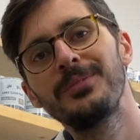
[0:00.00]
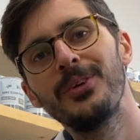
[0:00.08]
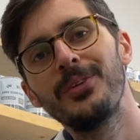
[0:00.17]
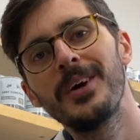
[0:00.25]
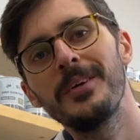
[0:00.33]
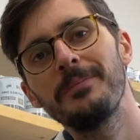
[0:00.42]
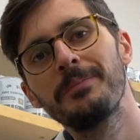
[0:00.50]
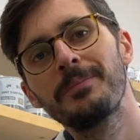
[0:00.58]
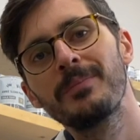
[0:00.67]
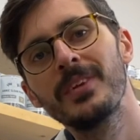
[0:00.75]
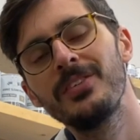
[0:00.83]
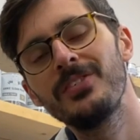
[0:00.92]
All right,
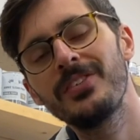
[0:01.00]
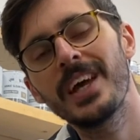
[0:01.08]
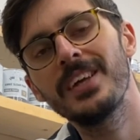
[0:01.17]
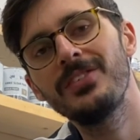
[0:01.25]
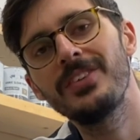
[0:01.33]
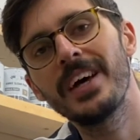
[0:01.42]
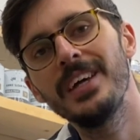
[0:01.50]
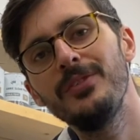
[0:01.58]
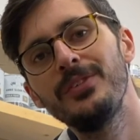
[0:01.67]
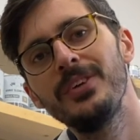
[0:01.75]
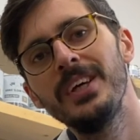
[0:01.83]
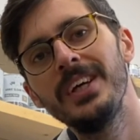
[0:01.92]
stay safe,
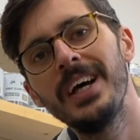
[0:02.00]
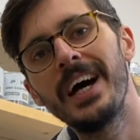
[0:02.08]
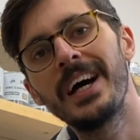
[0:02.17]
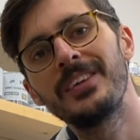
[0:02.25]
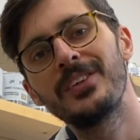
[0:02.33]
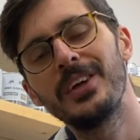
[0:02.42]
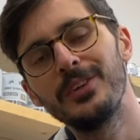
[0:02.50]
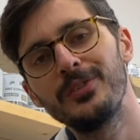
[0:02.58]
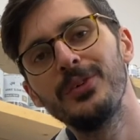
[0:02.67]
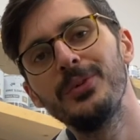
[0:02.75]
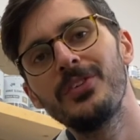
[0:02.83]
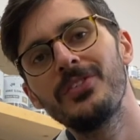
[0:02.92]
and I look
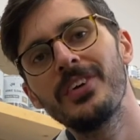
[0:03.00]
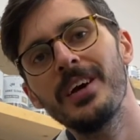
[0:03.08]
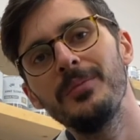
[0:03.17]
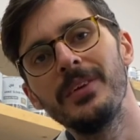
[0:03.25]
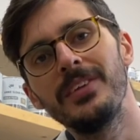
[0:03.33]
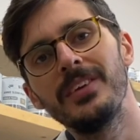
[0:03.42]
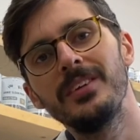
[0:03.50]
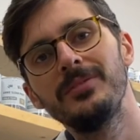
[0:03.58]
forward to chatting with you.